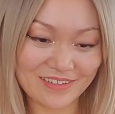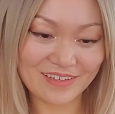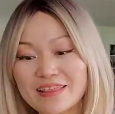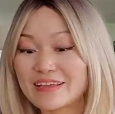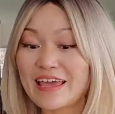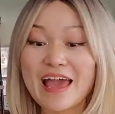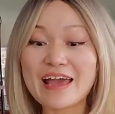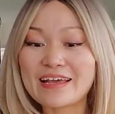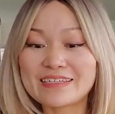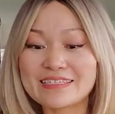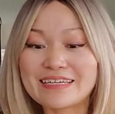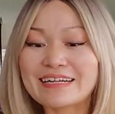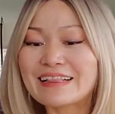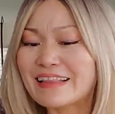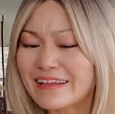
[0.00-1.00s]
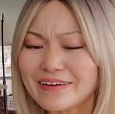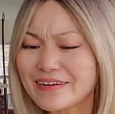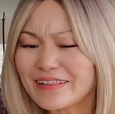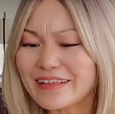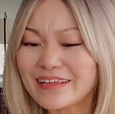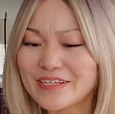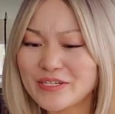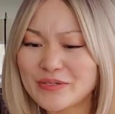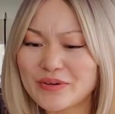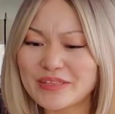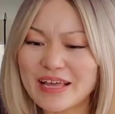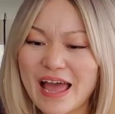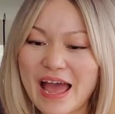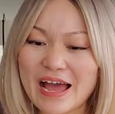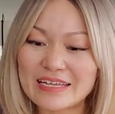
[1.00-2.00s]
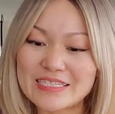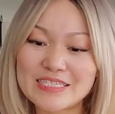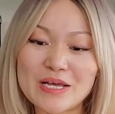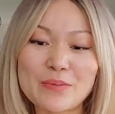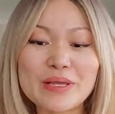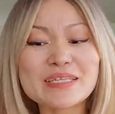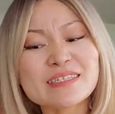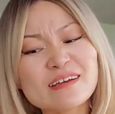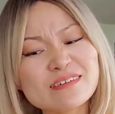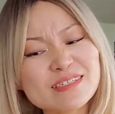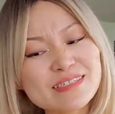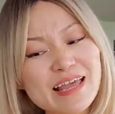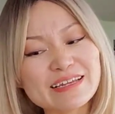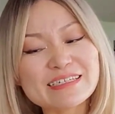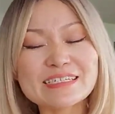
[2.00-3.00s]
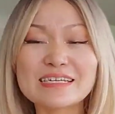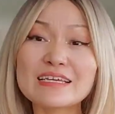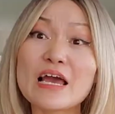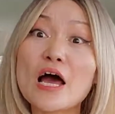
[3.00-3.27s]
The cat is enjoying the hat, so it's consenting